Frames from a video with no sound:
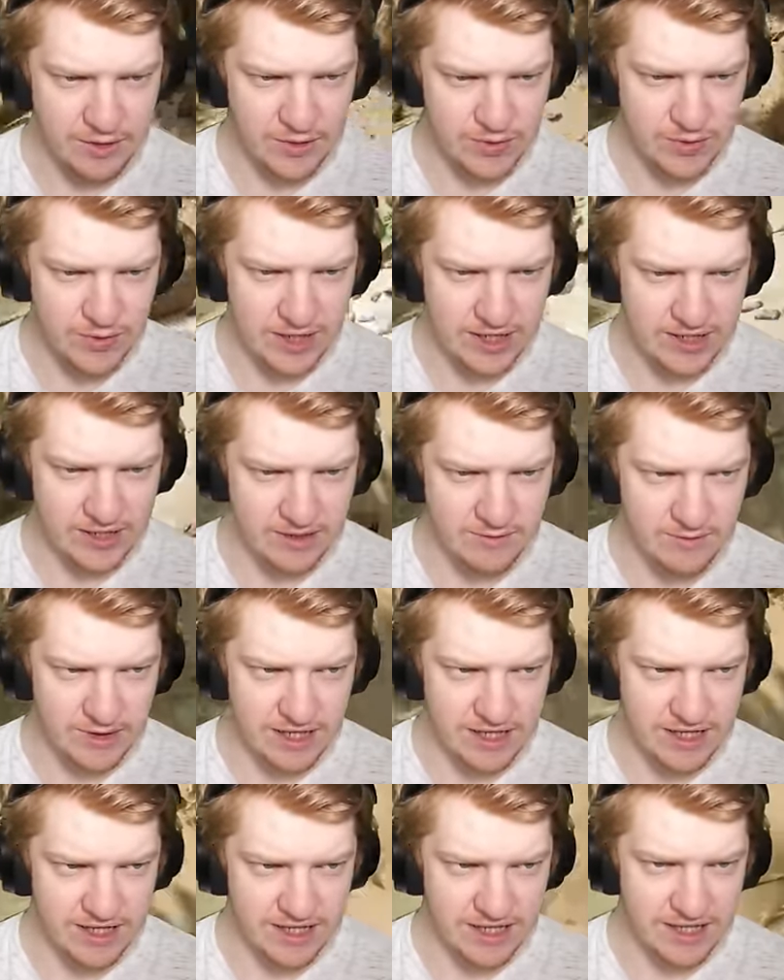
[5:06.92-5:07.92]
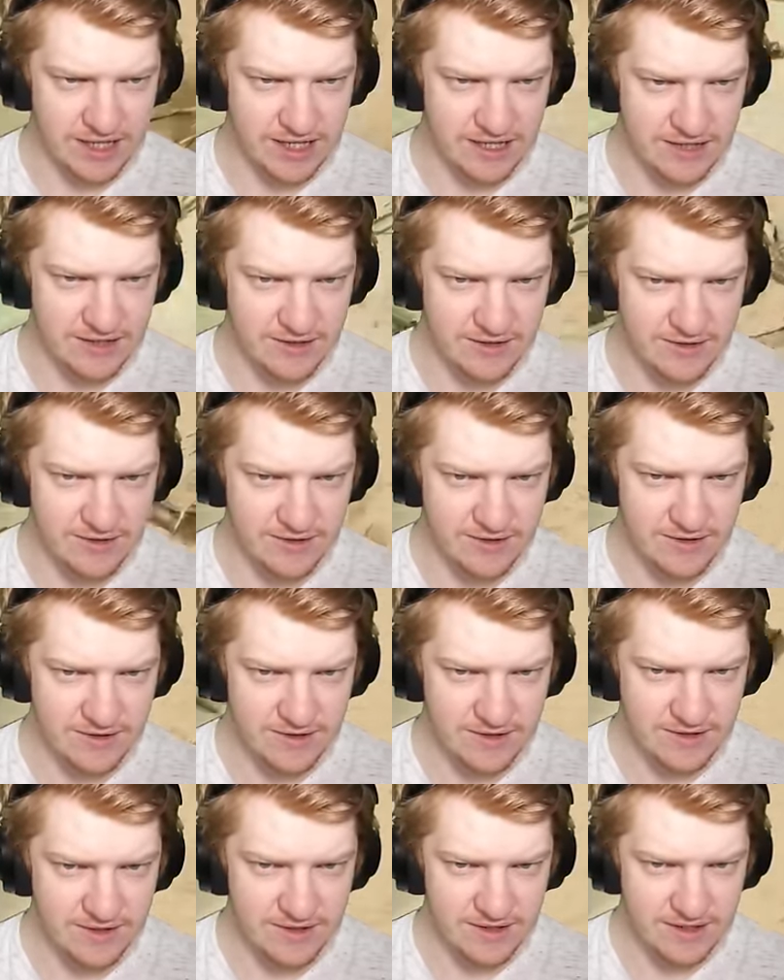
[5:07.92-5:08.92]
right on my thing.
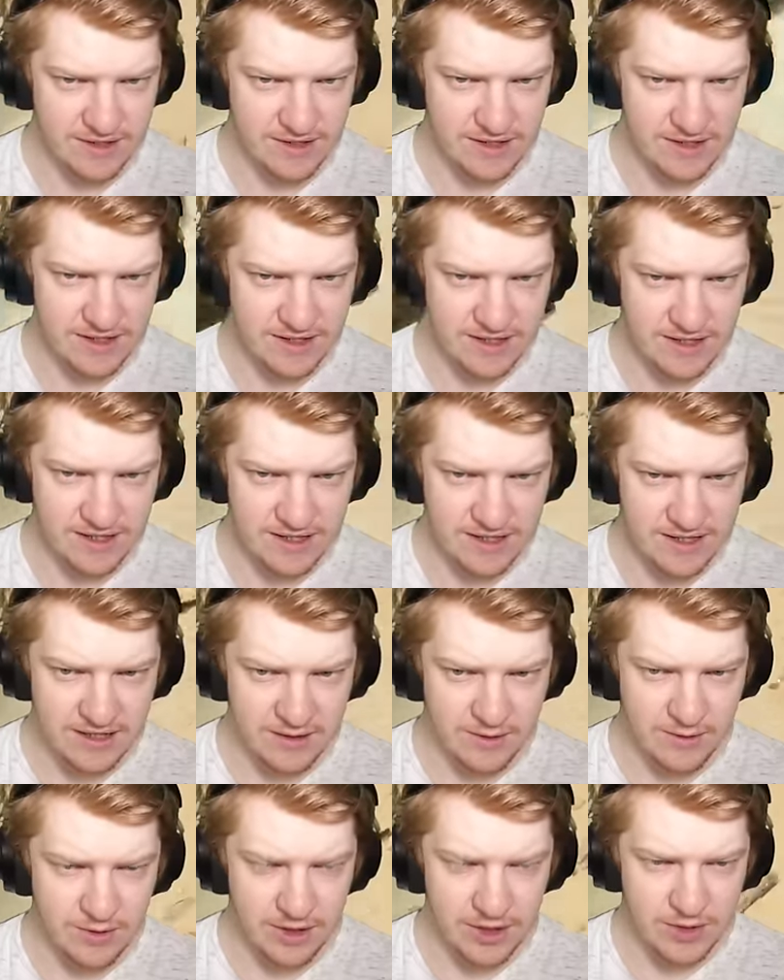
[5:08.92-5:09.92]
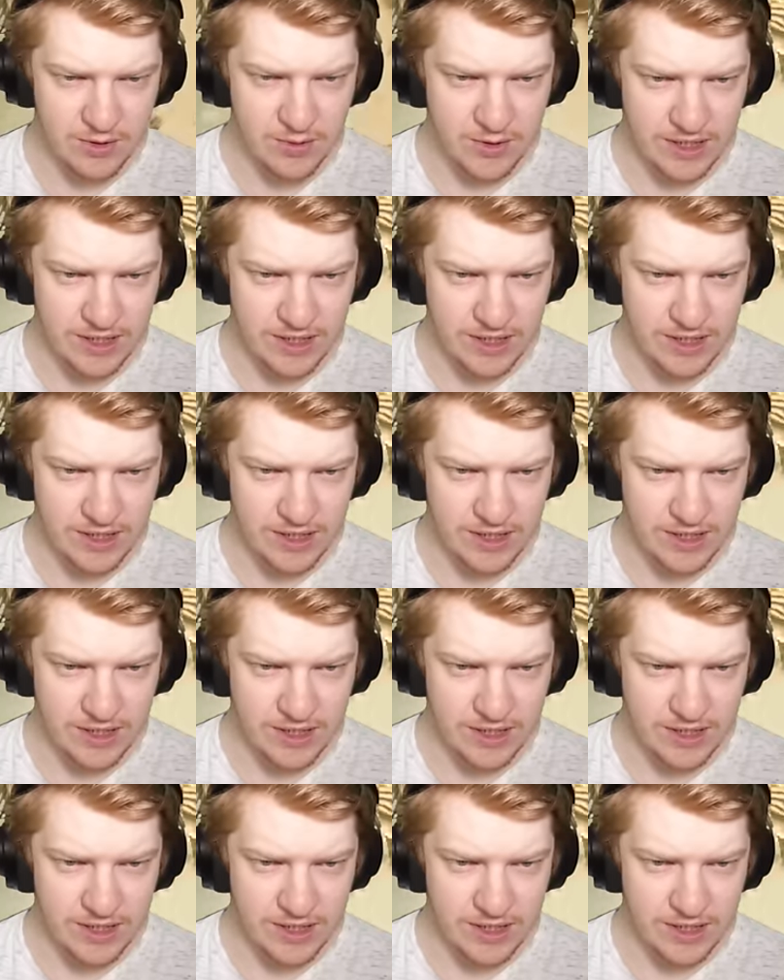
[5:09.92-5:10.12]
There was